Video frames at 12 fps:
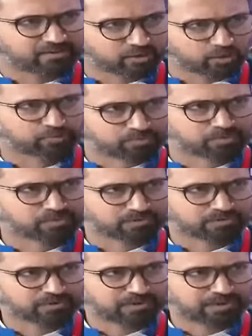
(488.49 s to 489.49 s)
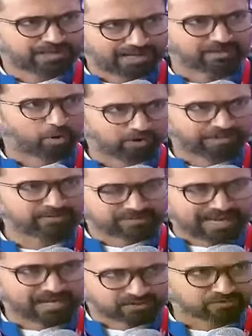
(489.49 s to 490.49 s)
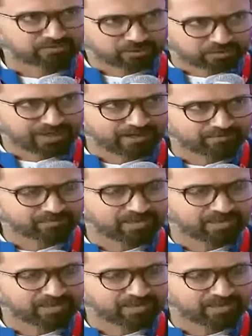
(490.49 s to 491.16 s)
troops in Maldives as of today.